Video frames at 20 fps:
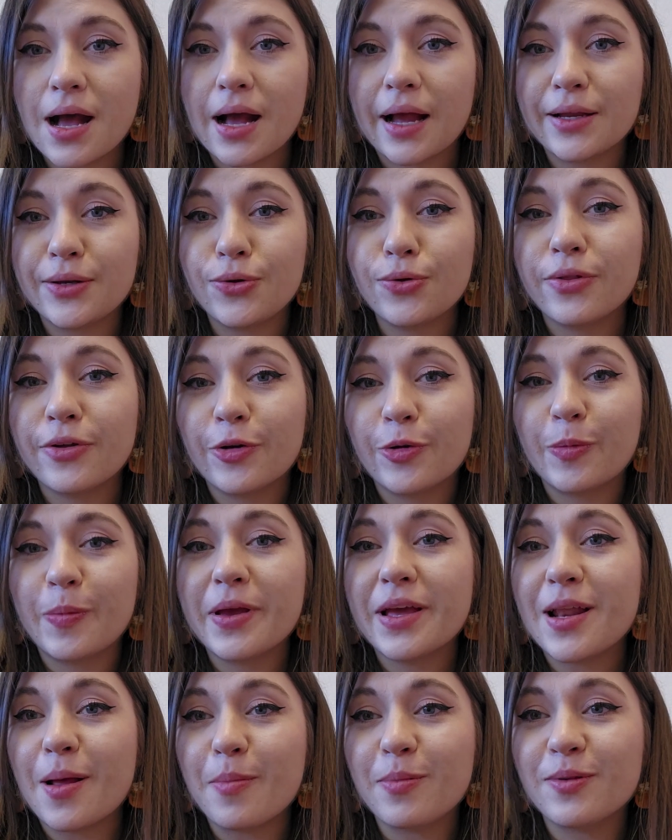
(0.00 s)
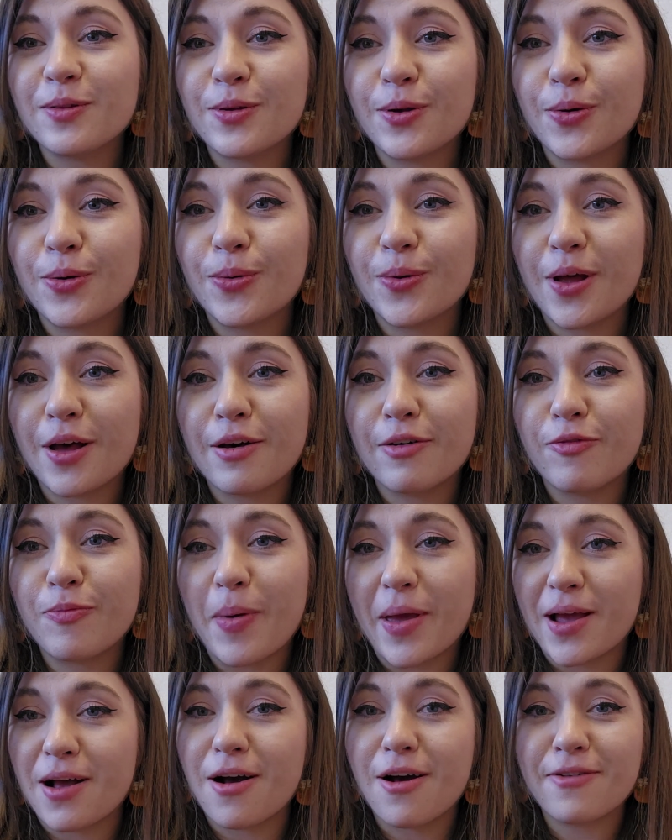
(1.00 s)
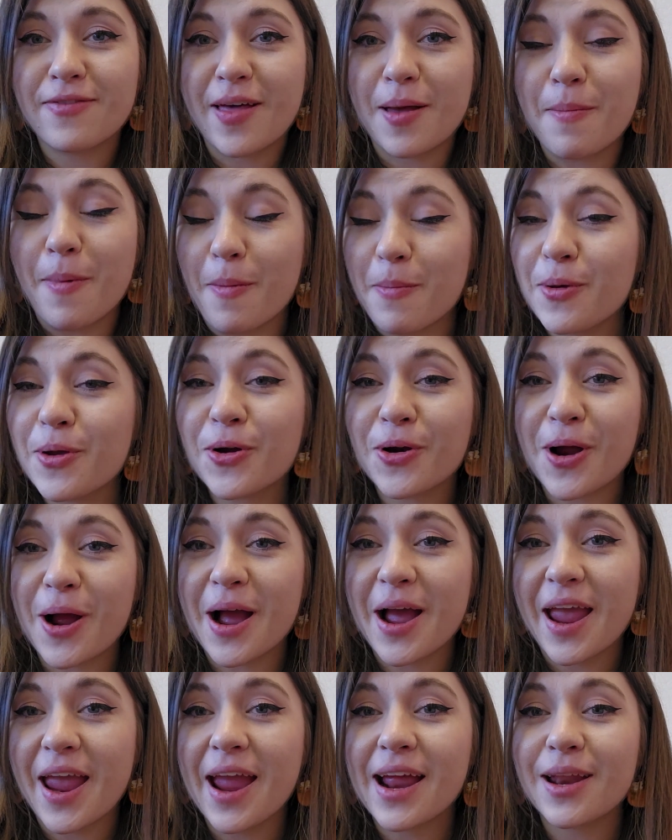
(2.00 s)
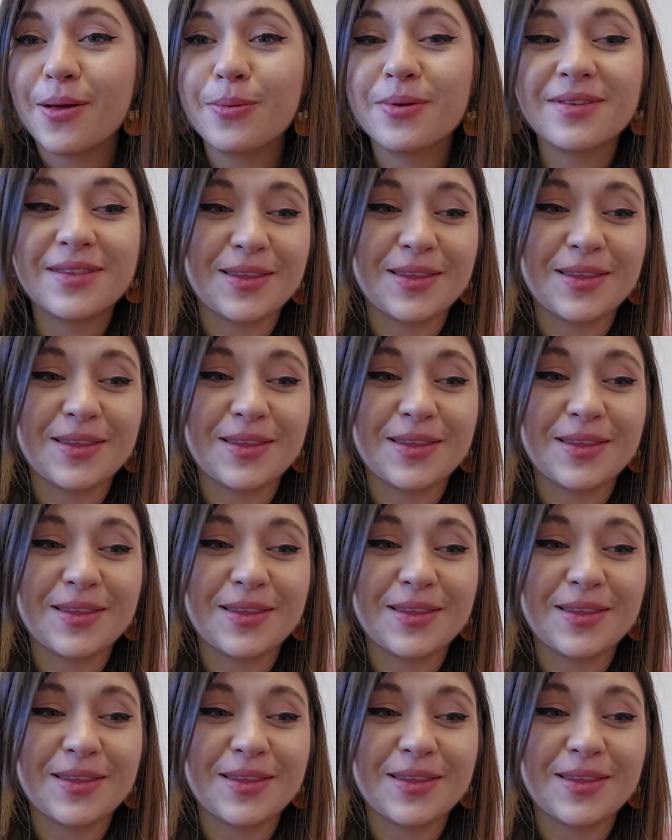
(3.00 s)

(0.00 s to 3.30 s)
I knew there'd be an episode of Bake Off that made me cry, and it was